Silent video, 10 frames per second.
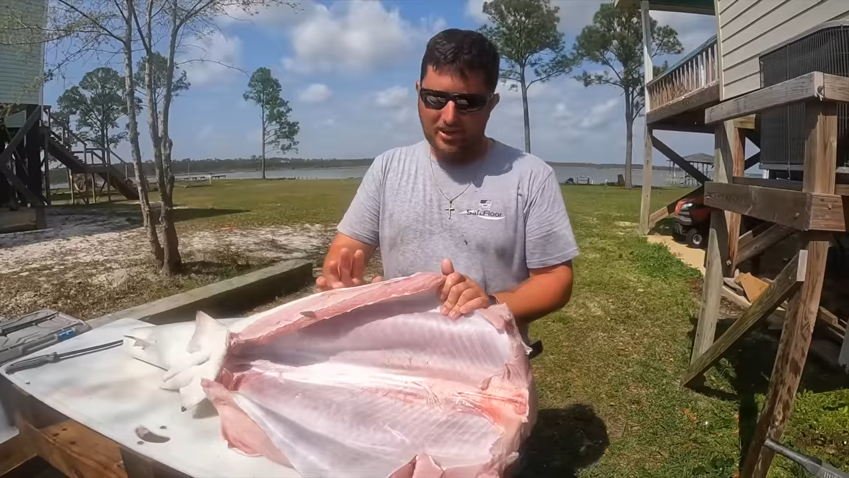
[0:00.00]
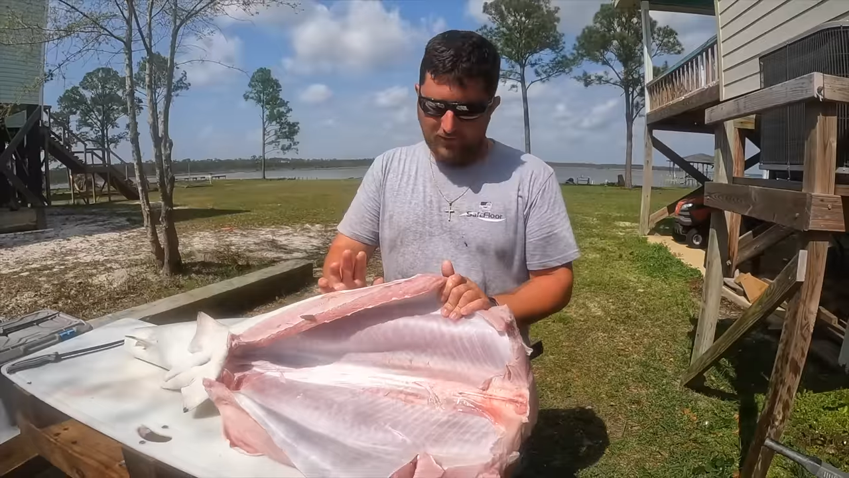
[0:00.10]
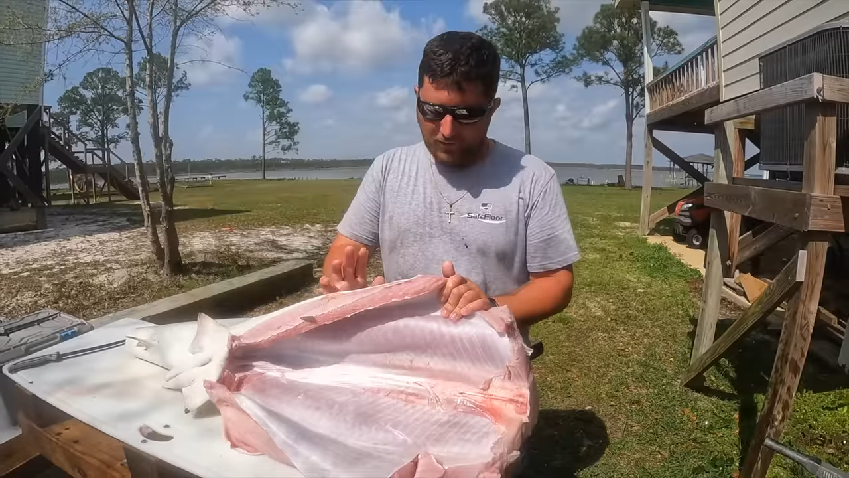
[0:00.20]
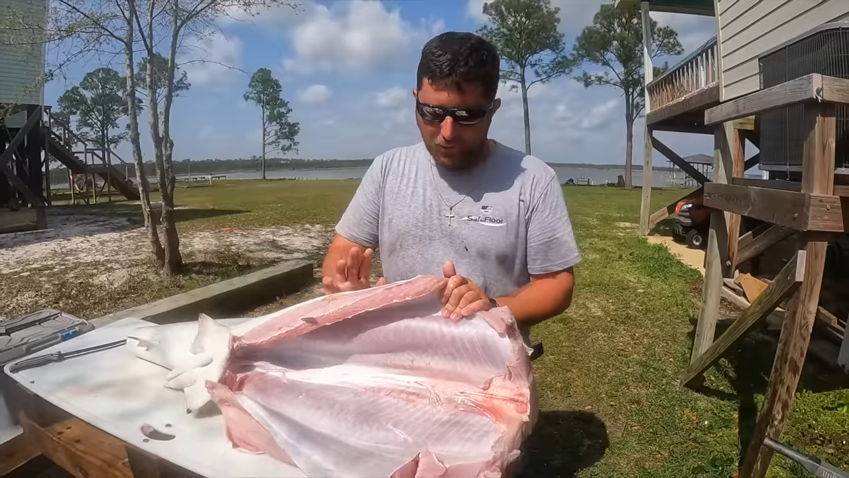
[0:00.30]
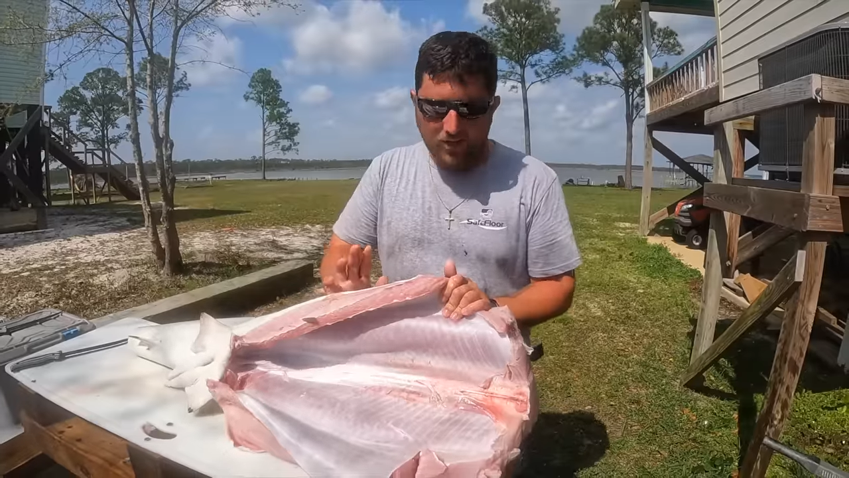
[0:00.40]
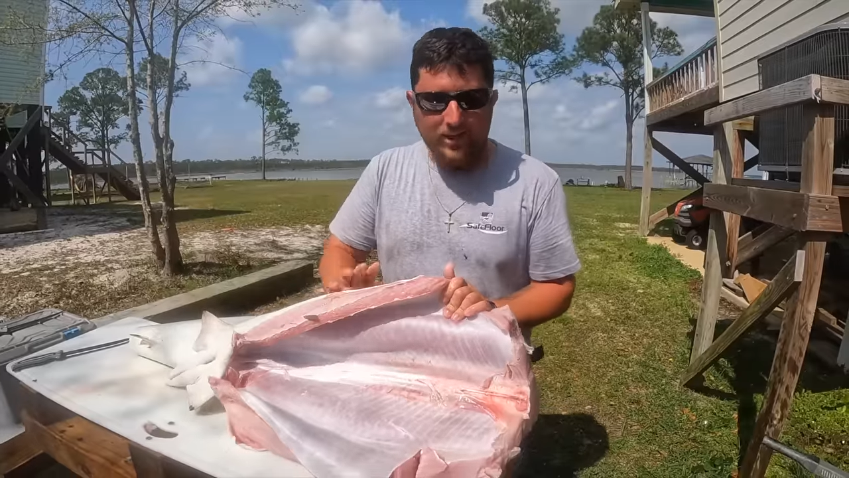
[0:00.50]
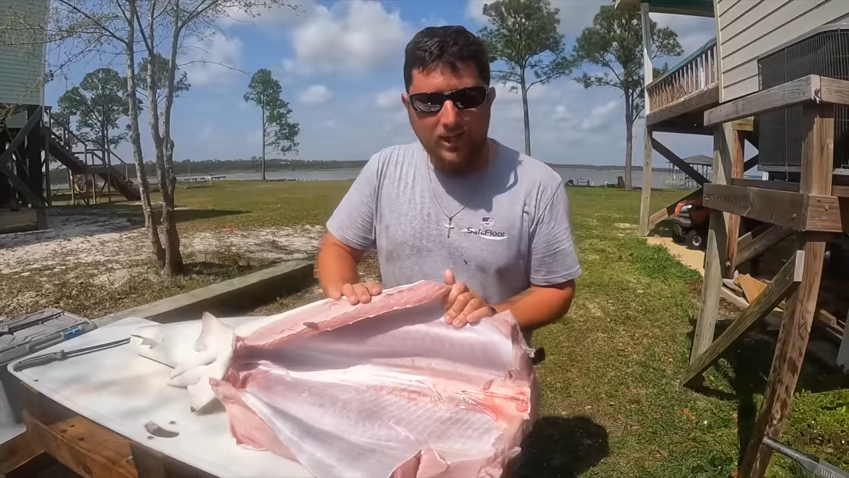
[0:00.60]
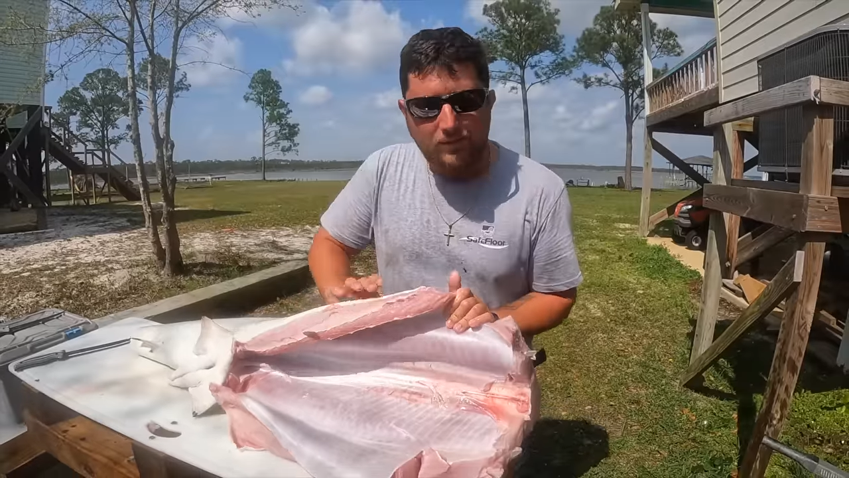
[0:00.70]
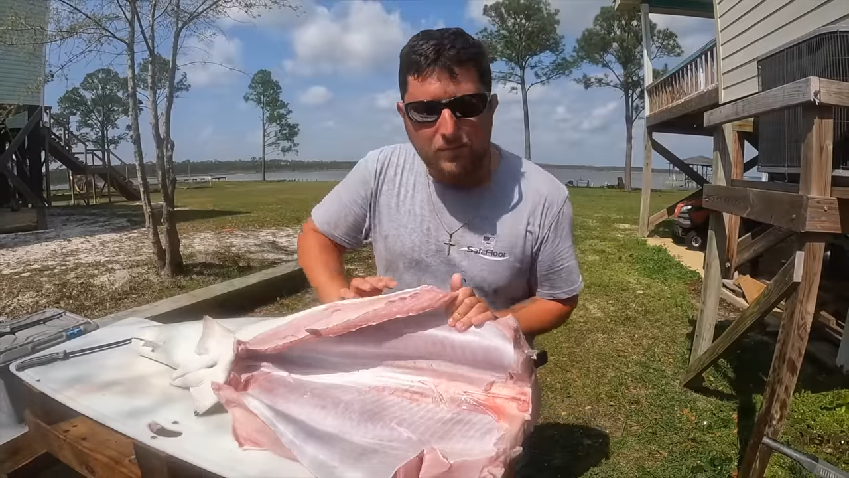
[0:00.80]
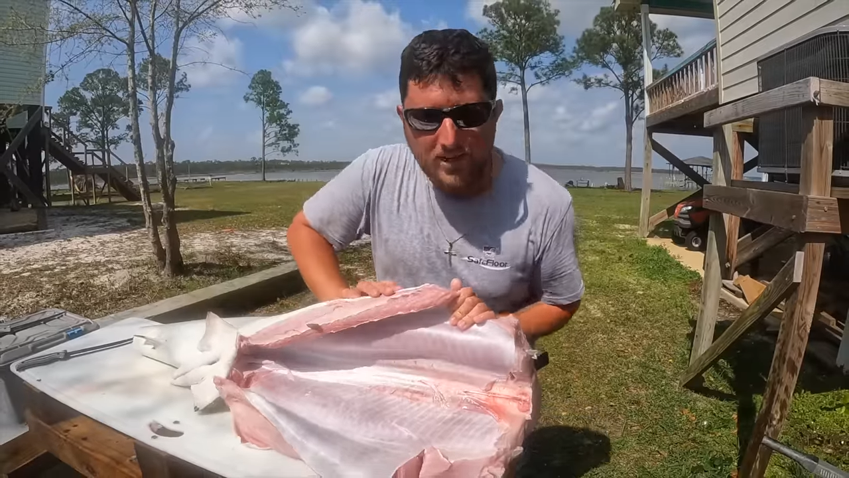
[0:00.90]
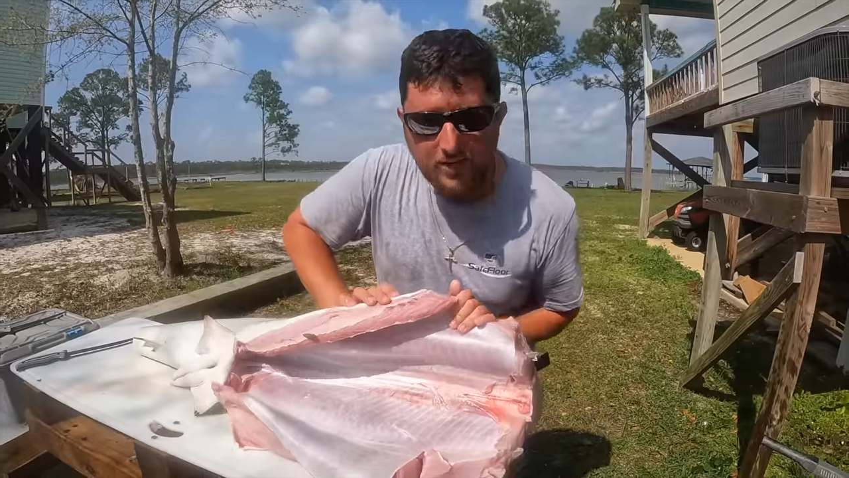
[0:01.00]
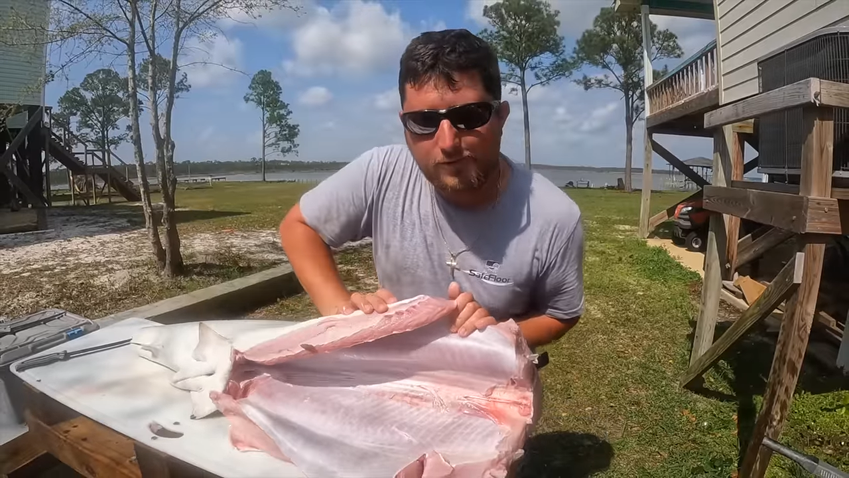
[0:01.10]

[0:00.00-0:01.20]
if you wanna keep the meat